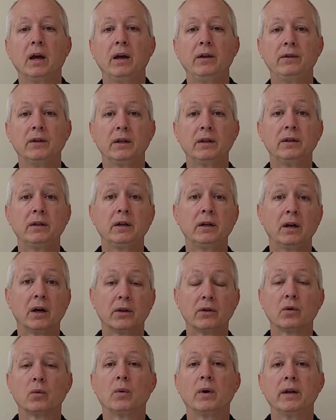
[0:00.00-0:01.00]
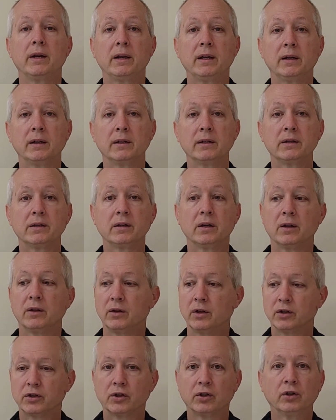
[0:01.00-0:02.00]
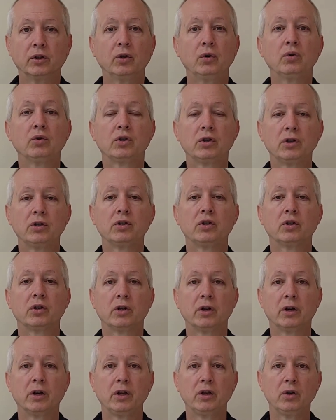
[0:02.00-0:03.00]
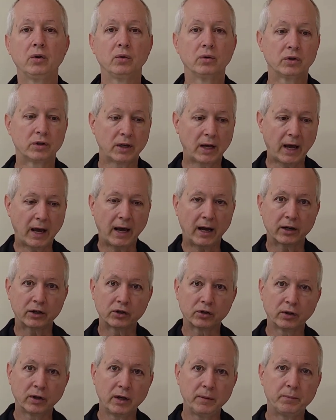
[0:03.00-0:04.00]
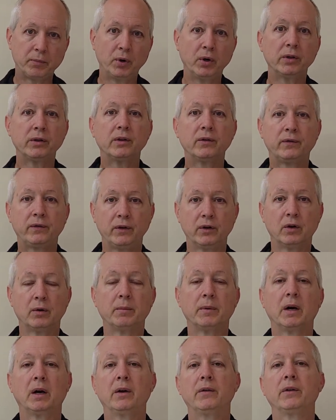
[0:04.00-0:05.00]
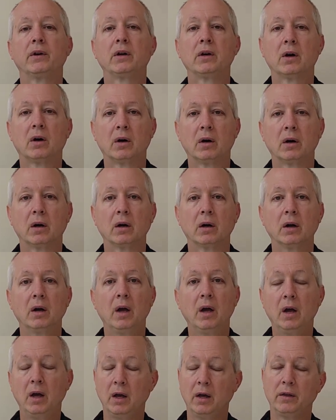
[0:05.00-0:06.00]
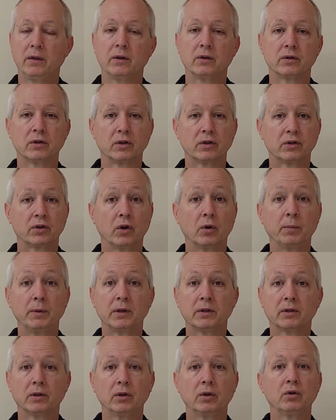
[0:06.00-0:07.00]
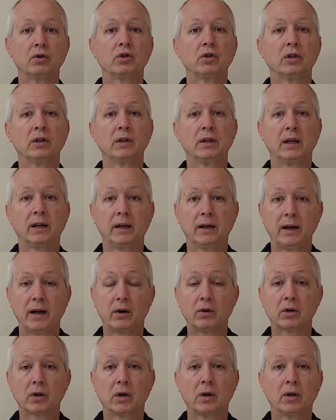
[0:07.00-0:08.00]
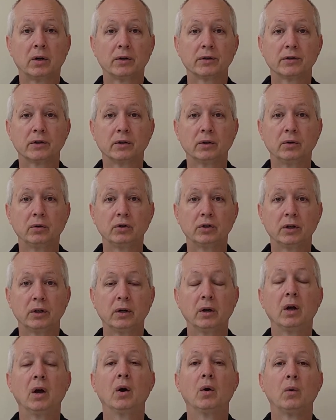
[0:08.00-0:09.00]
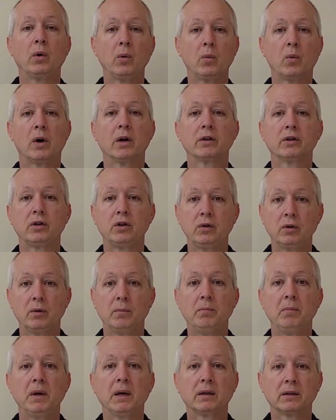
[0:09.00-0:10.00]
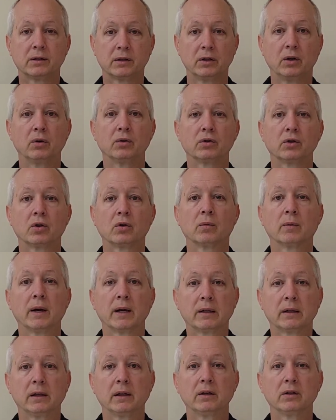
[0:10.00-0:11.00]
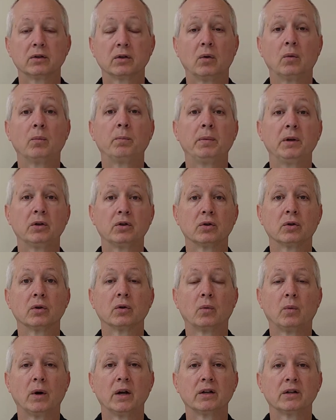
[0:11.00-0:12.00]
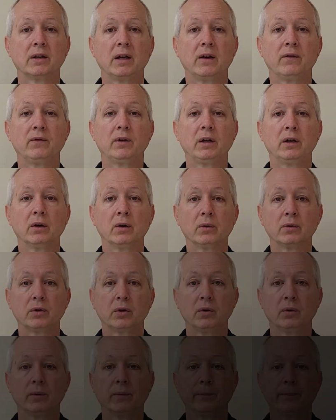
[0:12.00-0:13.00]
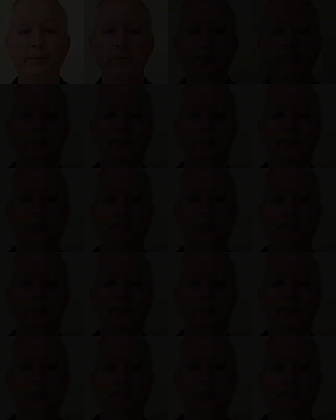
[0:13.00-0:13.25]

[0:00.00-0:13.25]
And then the other one is the solutions you're going to use to actually put the film on the car. There's a soapy solution and an alcohol solution. We want you to mix those correctly, so be sure to watch that video too.